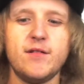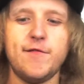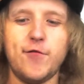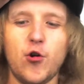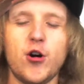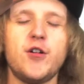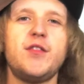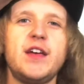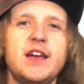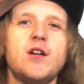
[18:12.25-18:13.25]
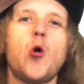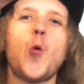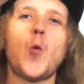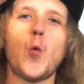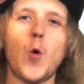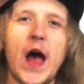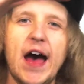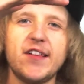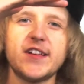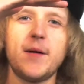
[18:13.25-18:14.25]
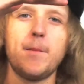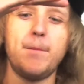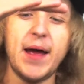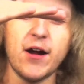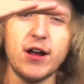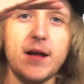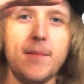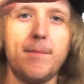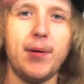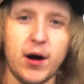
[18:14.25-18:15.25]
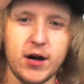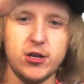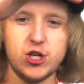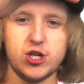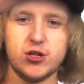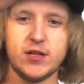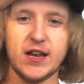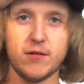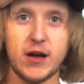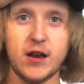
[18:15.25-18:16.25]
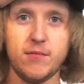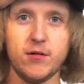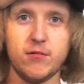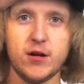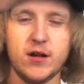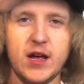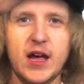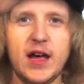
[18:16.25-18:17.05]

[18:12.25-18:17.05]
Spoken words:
for the raspberry punch. That's my number one.